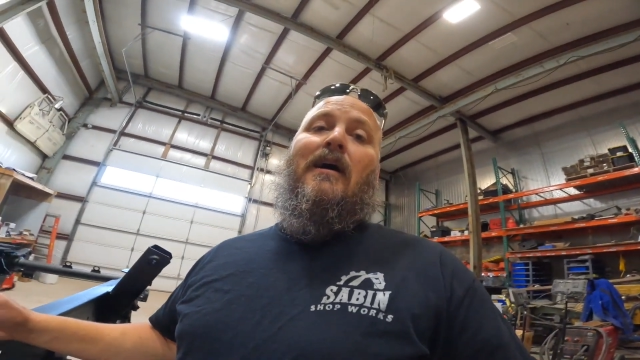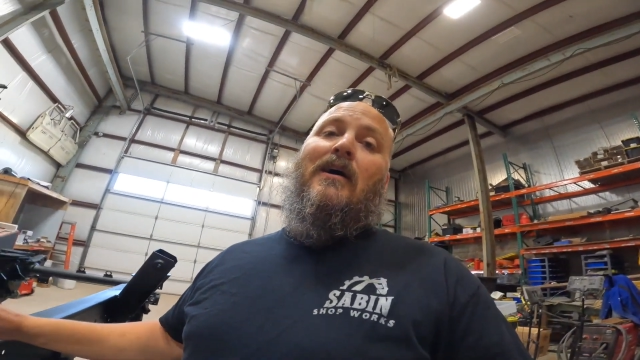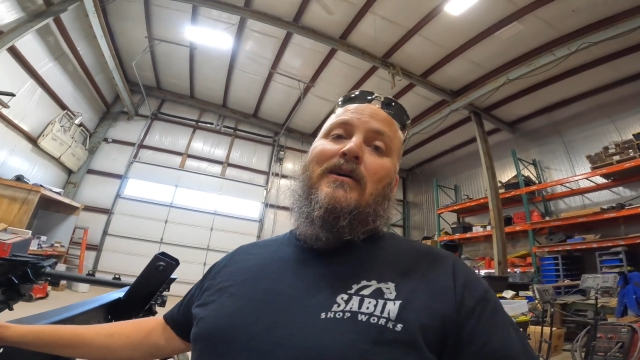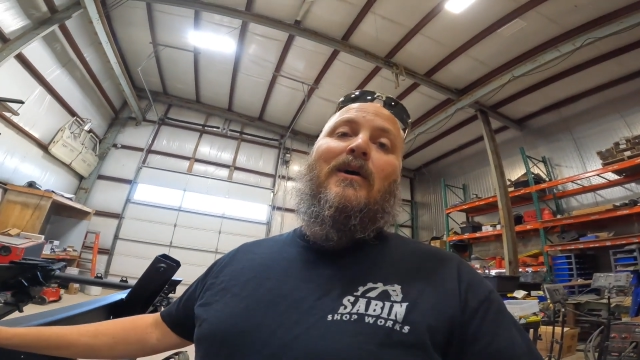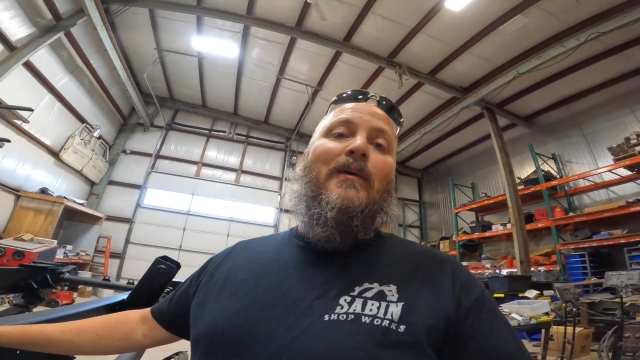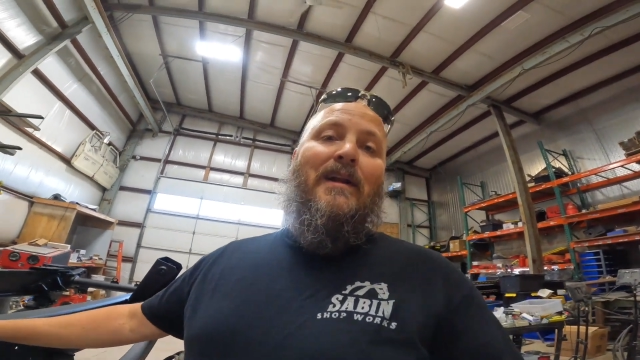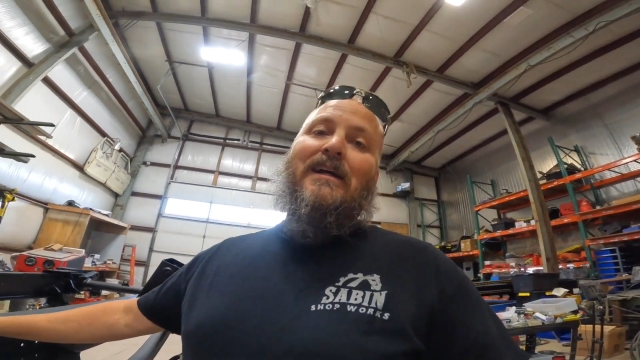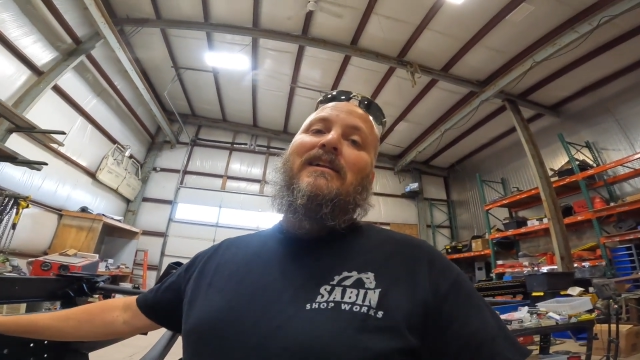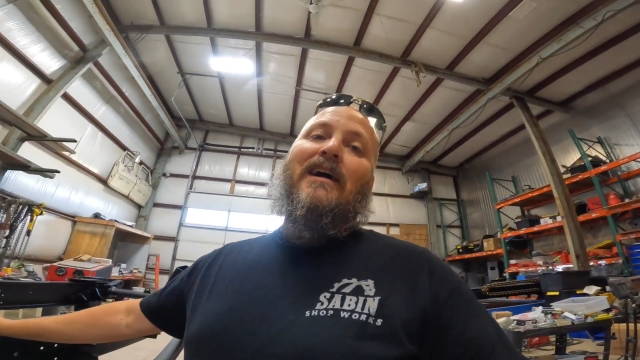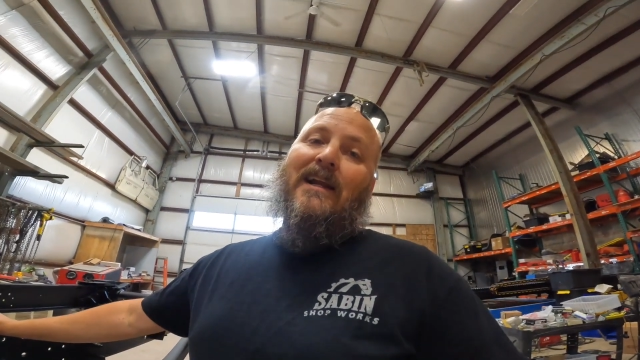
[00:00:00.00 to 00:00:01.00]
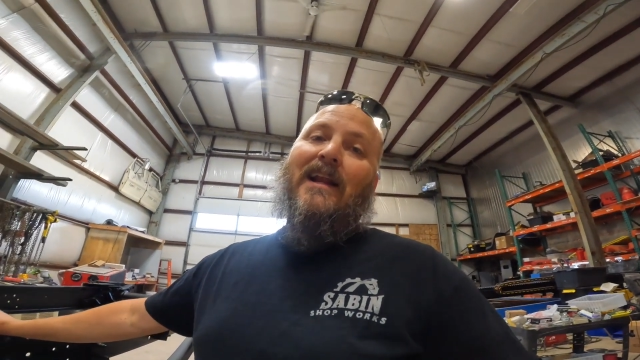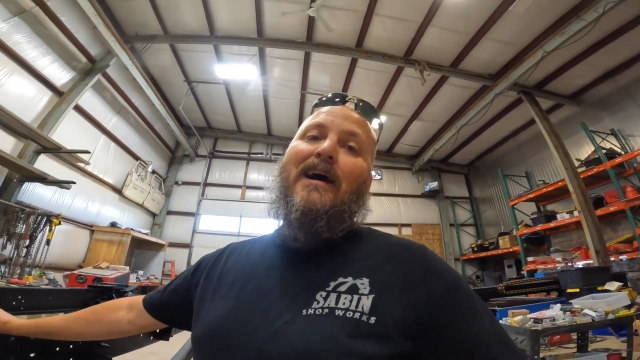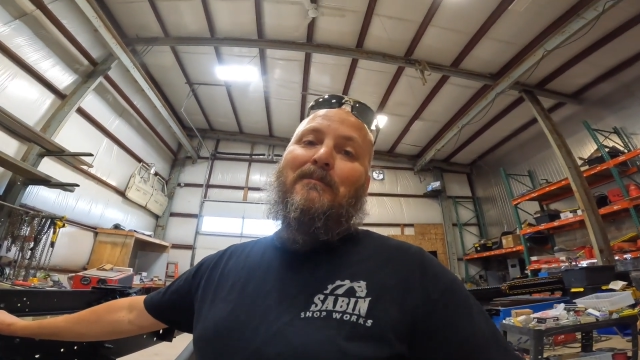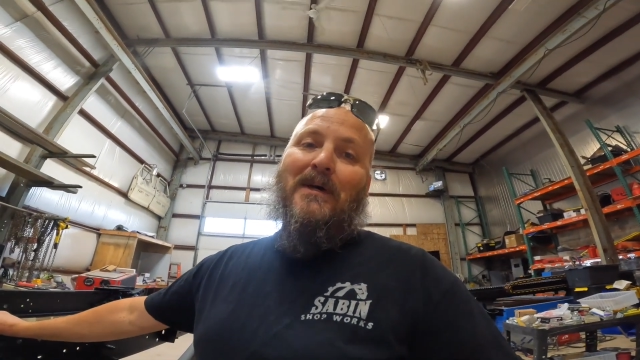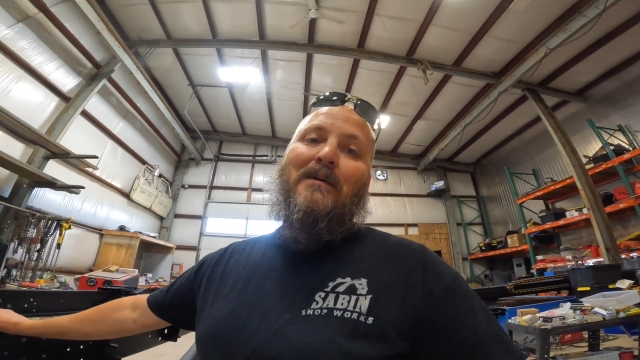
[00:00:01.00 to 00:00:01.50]
I'll go in and clean it
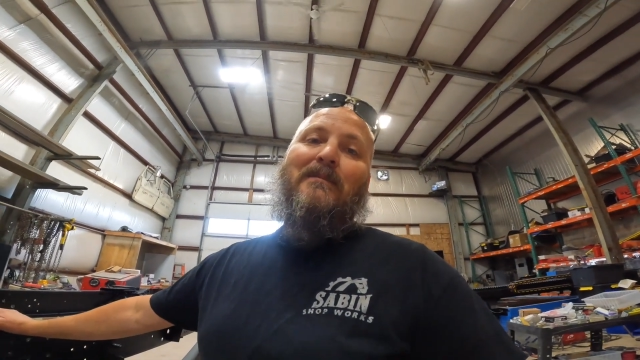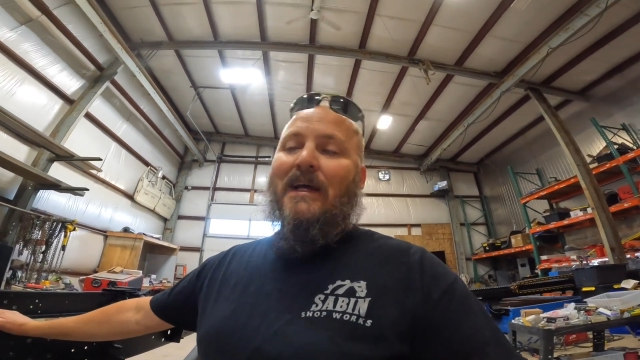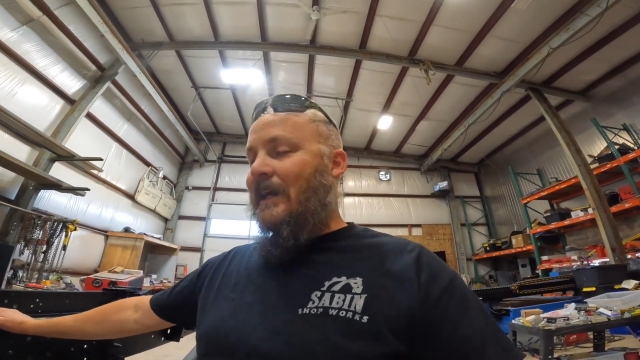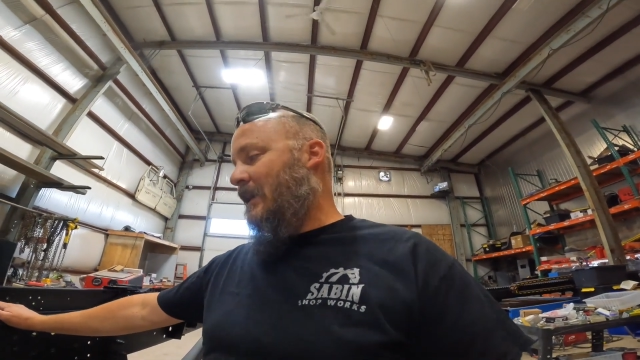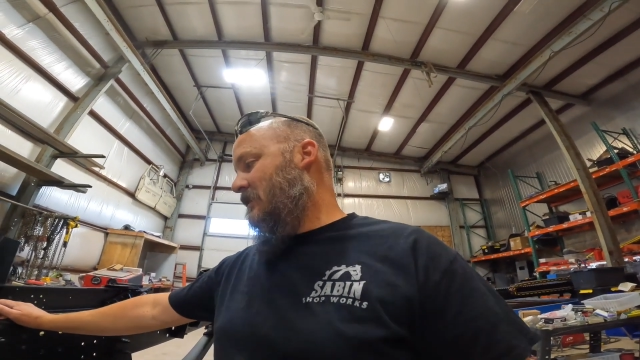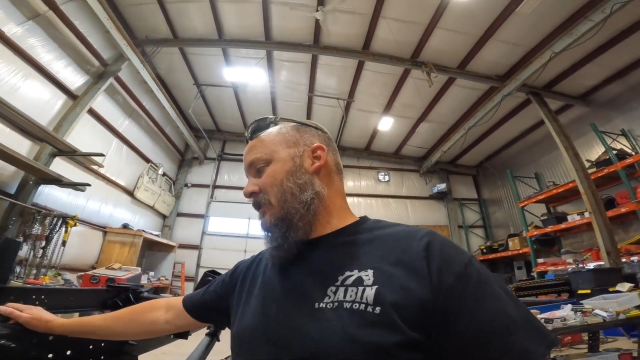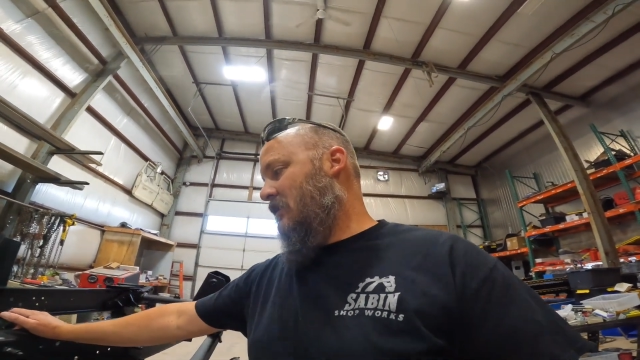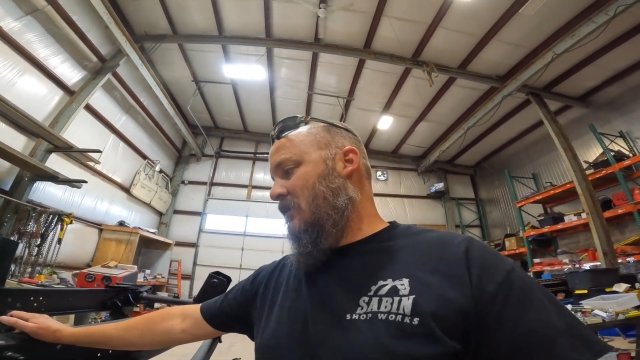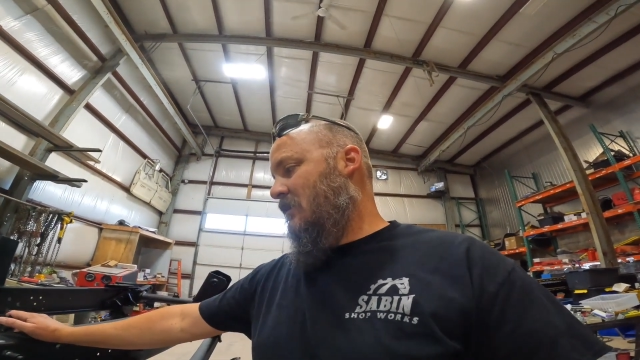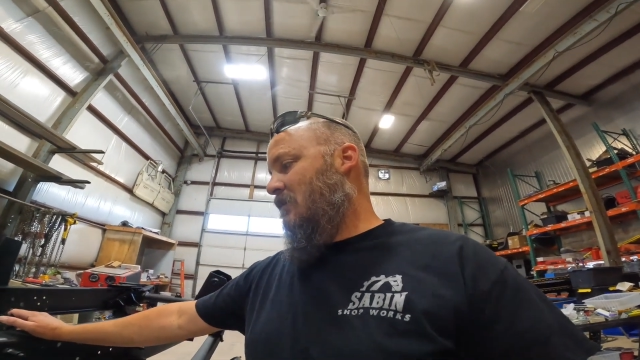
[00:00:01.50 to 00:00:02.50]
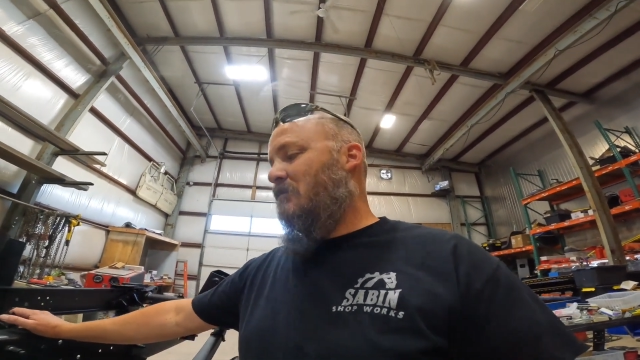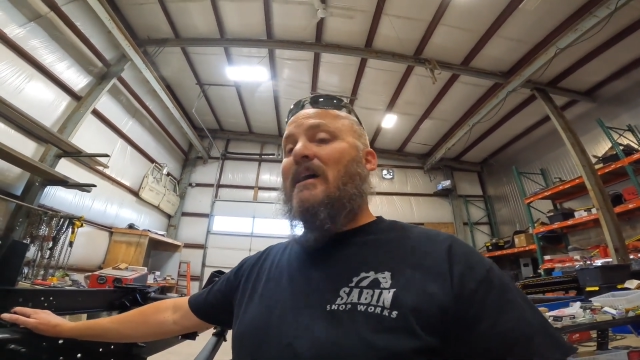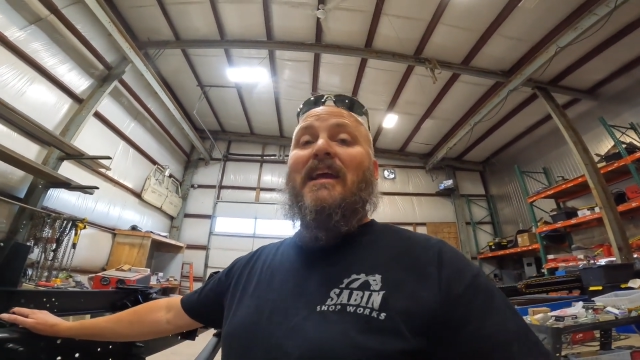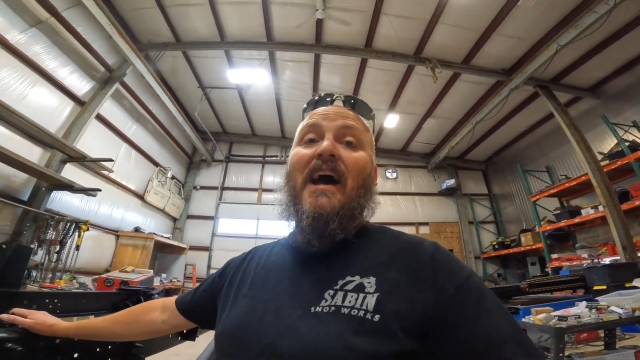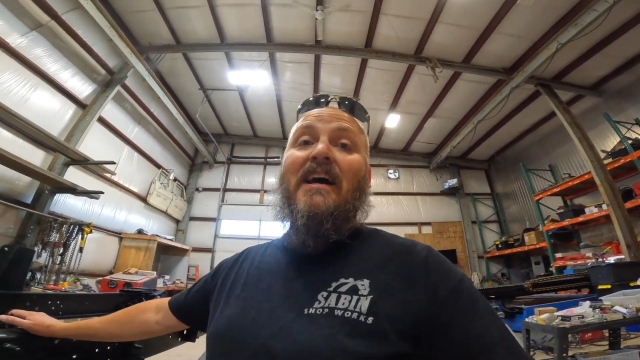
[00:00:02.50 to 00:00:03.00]
up in a minute.
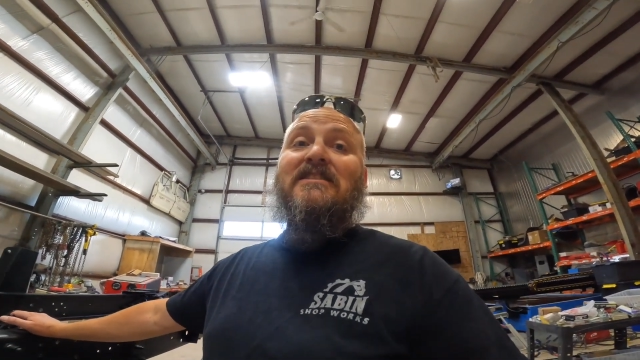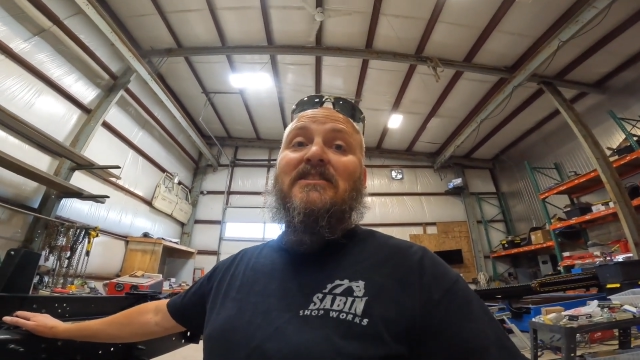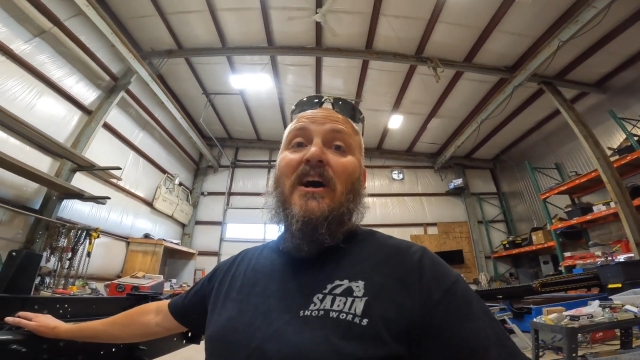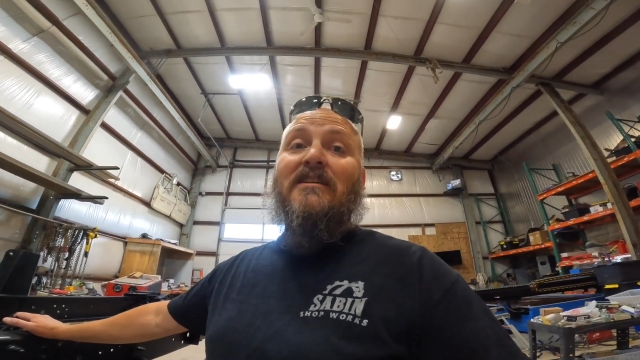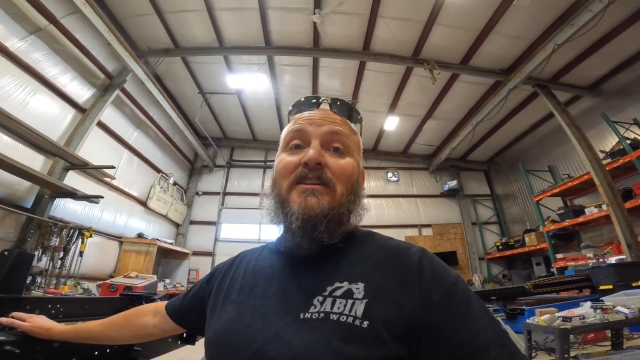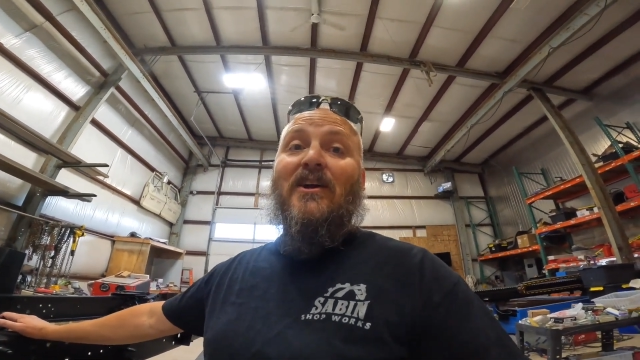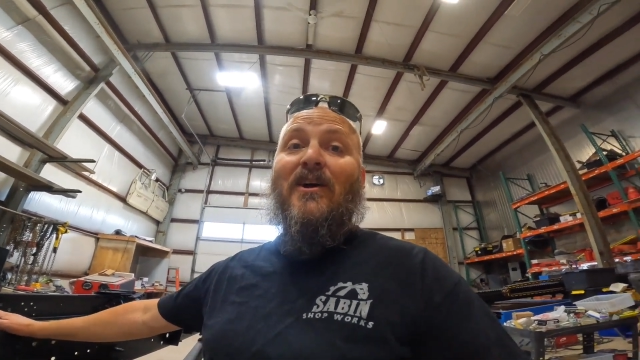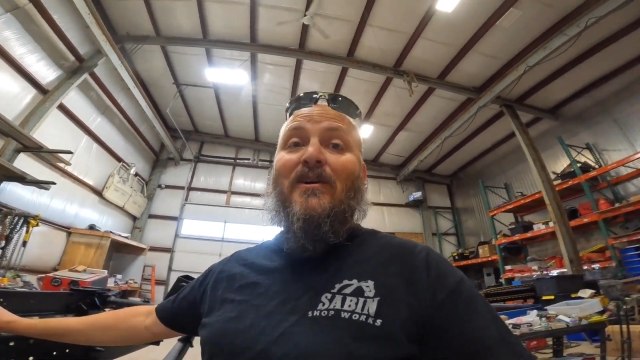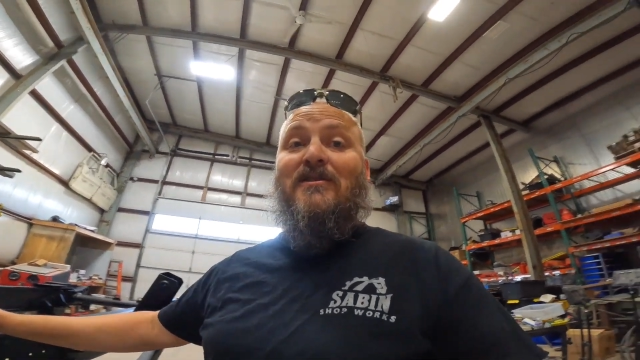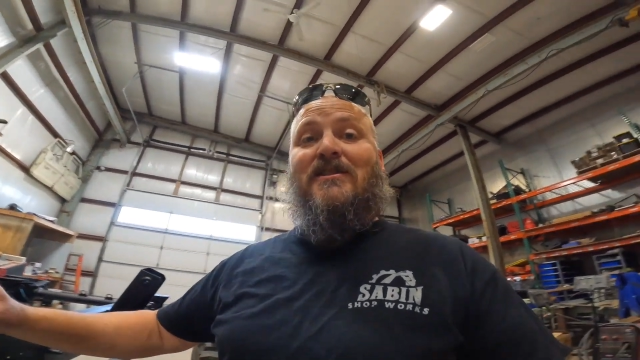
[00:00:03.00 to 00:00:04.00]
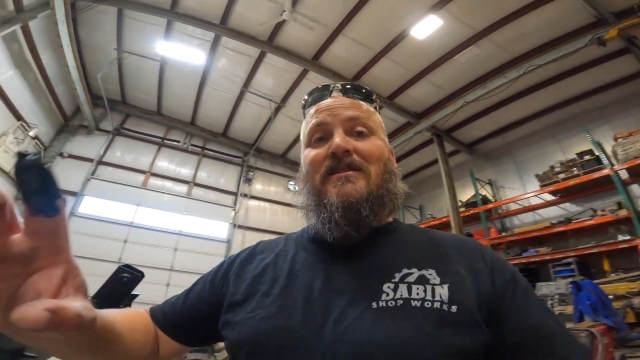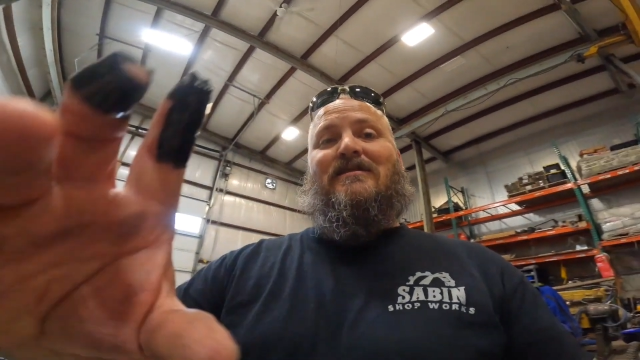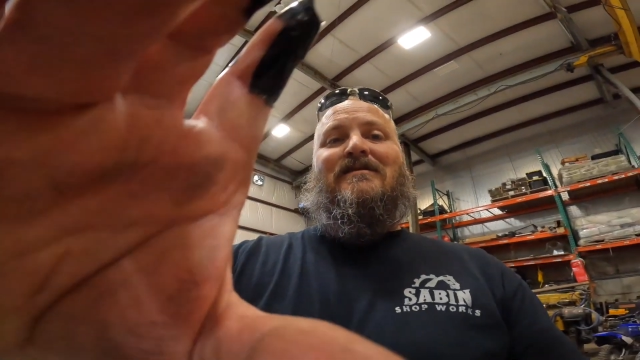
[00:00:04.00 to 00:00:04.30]
But yeah, it sucks, it hurts.